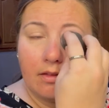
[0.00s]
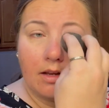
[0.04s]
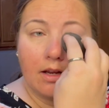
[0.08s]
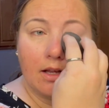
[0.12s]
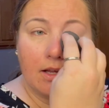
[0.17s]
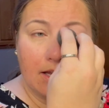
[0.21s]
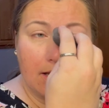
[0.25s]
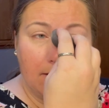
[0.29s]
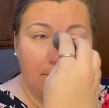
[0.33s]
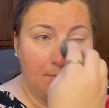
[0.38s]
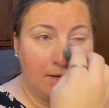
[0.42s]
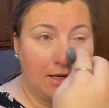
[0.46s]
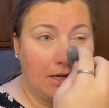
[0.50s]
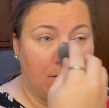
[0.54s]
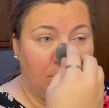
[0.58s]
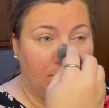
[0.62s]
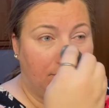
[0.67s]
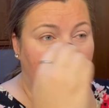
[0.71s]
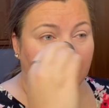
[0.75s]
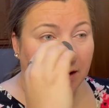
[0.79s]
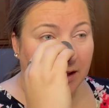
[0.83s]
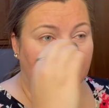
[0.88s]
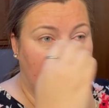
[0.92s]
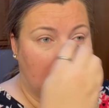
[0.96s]
make you
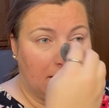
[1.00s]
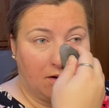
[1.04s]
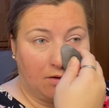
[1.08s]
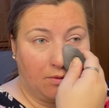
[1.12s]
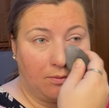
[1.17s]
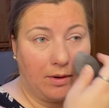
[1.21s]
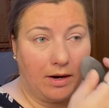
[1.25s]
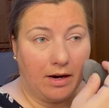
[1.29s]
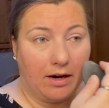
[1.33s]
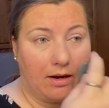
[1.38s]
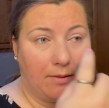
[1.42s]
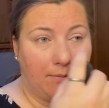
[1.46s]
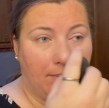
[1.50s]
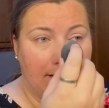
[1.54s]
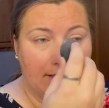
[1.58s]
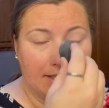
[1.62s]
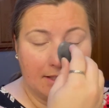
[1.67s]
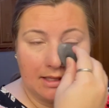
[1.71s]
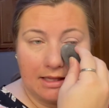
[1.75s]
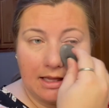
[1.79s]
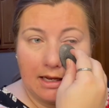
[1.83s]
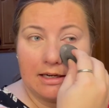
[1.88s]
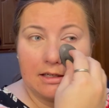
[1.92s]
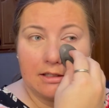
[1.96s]
feel like you're wearing a paste.
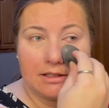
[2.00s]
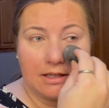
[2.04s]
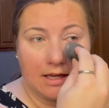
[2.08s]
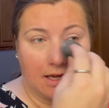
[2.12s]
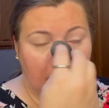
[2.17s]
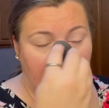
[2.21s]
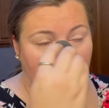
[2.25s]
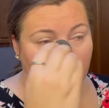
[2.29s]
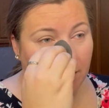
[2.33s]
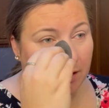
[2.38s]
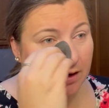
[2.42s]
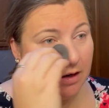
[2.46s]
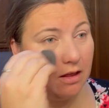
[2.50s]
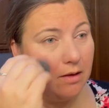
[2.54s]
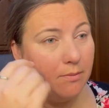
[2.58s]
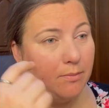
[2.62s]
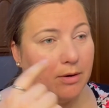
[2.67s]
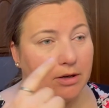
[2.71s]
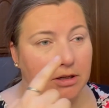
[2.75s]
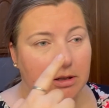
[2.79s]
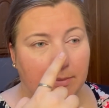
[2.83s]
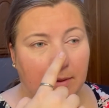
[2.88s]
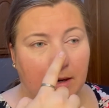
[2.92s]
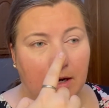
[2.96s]
And then I just kind of go into the
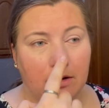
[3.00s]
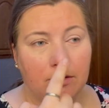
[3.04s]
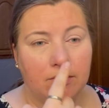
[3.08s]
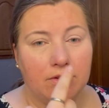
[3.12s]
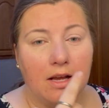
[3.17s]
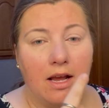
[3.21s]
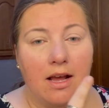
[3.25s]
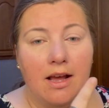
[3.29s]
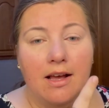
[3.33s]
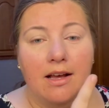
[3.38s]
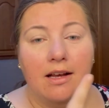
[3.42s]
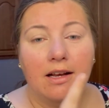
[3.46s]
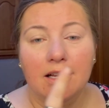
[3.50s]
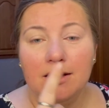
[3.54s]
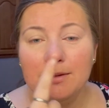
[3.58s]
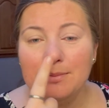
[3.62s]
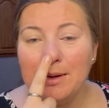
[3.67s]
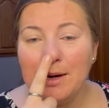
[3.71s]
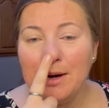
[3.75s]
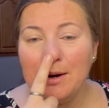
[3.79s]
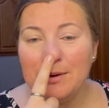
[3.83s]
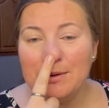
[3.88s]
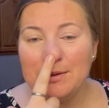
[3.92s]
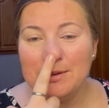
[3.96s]
bridge of my nose, because
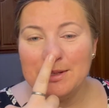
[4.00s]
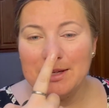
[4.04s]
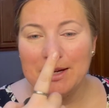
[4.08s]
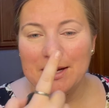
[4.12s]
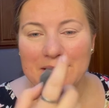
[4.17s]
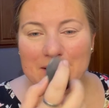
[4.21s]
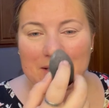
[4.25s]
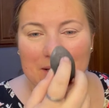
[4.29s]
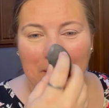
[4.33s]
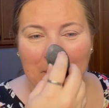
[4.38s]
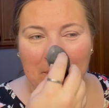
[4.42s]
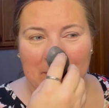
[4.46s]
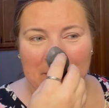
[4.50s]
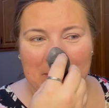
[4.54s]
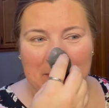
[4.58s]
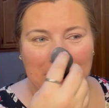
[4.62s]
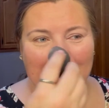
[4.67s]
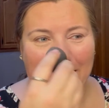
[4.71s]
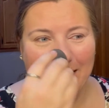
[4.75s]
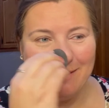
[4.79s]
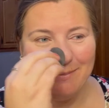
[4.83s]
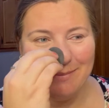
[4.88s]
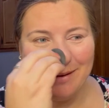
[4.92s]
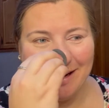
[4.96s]
my nose is always
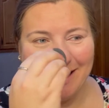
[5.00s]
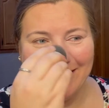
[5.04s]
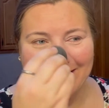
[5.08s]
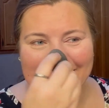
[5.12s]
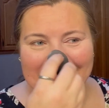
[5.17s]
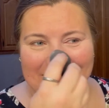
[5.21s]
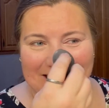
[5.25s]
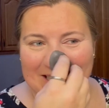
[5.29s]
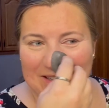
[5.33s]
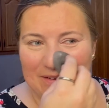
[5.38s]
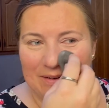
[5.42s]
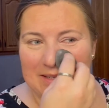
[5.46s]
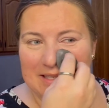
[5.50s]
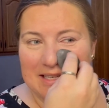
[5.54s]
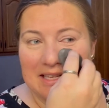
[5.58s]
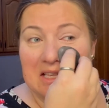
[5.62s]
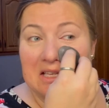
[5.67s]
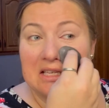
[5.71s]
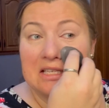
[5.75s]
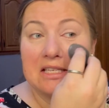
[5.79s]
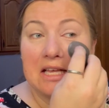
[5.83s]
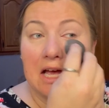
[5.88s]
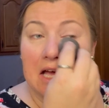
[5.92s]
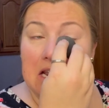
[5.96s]
red because it's always in
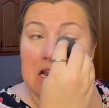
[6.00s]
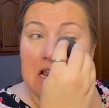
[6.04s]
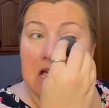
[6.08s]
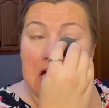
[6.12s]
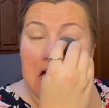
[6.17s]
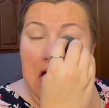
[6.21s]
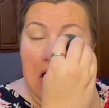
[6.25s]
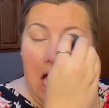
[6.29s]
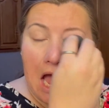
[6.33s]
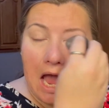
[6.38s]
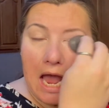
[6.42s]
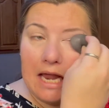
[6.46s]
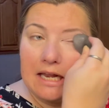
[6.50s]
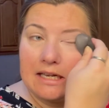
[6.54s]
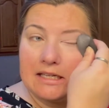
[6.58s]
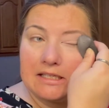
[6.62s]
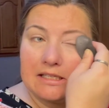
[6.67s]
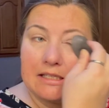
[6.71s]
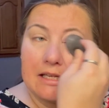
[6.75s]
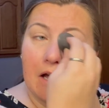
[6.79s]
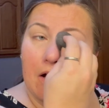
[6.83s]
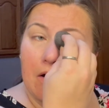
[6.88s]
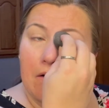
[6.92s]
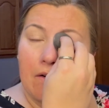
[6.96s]
the sun. And
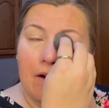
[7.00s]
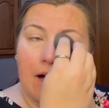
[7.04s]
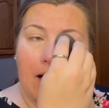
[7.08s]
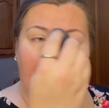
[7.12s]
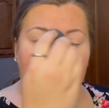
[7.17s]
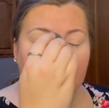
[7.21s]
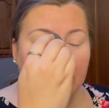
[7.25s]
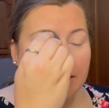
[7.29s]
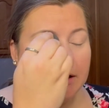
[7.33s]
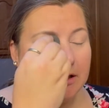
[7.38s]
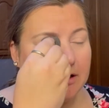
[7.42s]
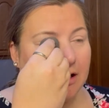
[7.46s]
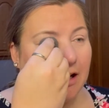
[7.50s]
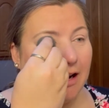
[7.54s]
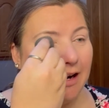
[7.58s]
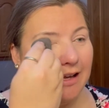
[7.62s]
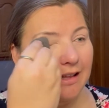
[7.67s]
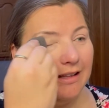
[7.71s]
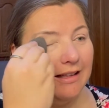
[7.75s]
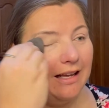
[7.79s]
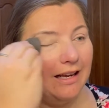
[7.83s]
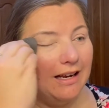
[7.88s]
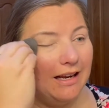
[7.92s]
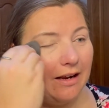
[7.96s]
so I always try
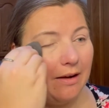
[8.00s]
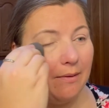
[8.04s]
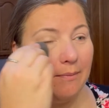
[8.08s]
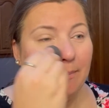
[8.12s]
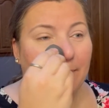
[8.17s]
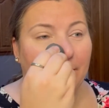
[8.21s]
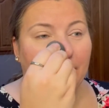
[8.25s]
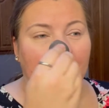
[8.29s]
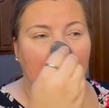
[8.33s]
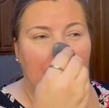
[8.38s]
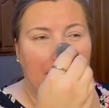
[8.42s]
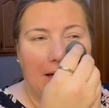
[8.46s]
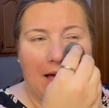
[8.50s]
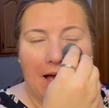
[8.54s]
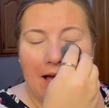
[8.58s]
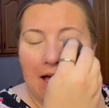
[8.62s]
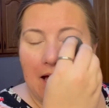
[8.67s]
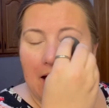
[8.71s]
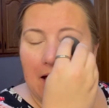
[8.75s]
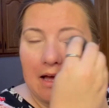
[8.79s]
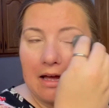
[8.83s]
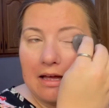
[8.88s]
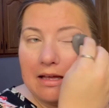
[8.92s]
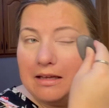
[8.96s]
and like
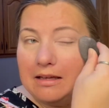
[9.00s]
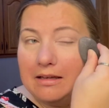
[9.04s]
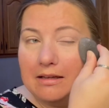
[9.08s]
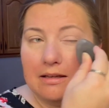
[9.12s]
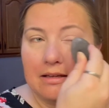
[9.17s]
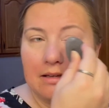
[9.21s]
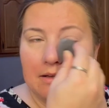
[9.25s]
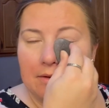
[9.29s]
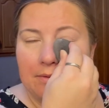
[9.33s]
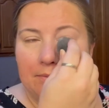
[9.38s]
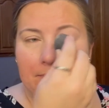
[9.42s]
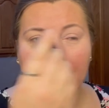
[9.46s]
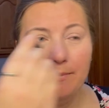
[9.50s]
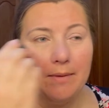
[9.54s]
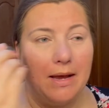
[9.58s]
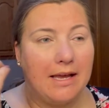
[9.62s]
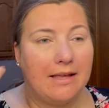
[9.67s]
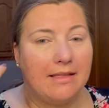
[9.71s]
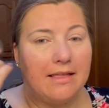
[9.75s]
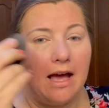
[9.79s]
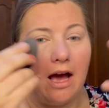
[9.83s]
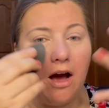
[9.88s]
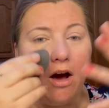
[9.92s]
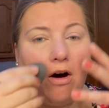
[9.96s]

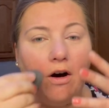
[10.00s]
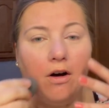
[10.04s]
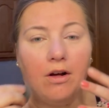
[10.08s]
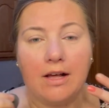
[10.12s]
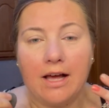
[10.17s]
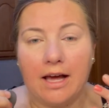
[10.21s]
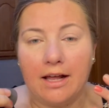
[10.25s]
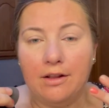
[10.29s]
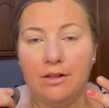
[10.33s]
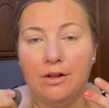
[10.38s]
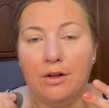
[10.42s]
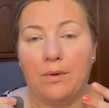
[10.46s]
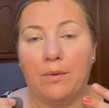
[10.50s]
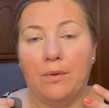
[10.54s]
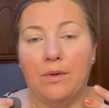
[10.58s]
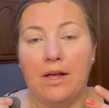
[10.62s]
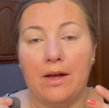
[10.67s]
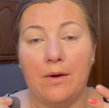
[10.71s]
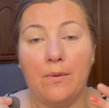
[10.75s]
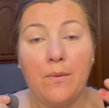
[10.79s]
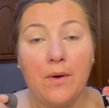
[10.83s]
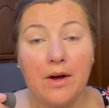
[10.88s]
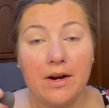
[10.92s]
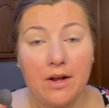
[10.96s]
make that all kind of look
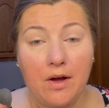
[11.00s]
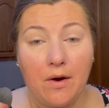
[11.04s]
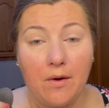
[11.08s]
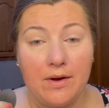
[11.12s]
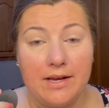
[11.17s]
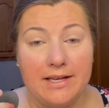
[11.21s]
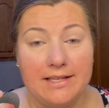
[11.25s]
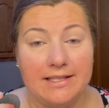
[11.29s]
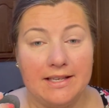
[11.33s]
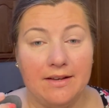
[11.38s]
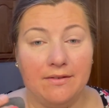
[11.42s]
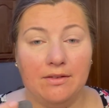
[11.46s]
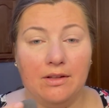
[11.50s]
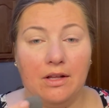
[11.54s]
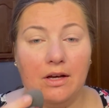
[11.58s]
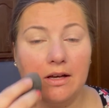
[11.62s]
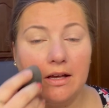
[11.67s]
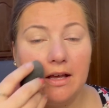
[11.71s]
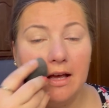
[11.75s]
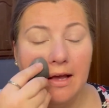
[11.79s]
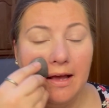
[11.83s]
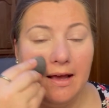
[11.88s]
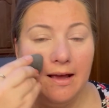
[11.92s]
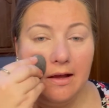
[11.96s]
like one cohesive
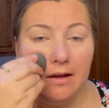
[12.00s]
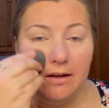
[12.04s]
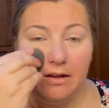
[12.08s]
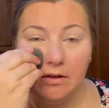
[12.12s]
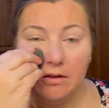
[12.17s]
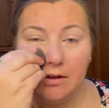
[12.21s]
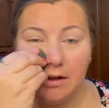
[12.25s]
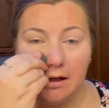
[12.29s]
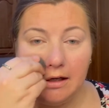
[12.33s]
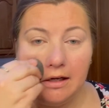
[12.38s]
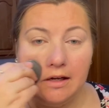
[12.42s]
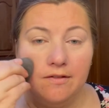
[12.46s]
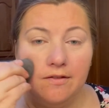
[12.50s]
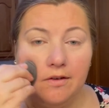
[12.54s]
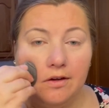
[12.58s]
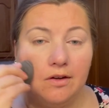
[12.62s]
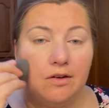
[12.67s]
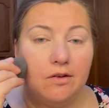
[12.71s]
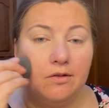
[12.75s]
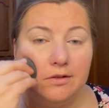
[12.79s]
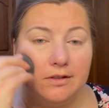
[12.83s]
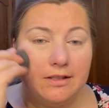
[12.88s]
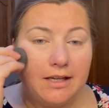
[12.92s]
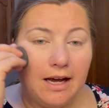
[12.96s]
look. You can even
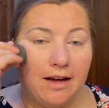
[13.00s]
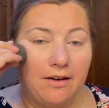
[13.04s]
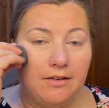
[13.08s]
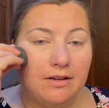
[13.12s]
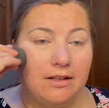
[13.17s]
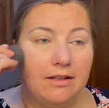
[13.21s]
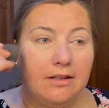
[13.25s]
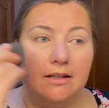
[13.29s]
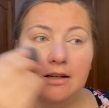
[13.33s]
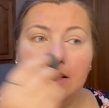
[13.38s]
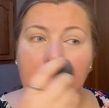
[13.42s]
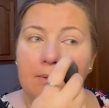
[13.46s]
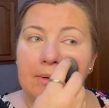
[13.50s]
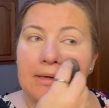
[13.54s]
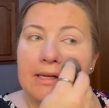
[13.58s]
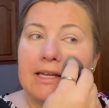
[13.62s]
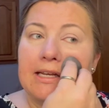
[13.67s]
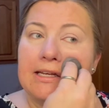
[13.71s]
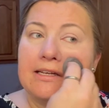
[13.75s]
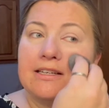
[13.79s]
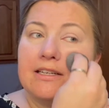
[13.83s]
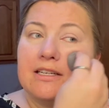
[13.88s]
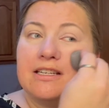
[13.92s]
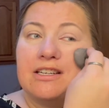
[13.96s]
go down a little bit
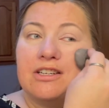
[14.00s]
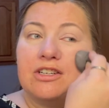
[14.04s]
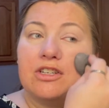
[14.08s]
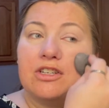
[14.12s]
into your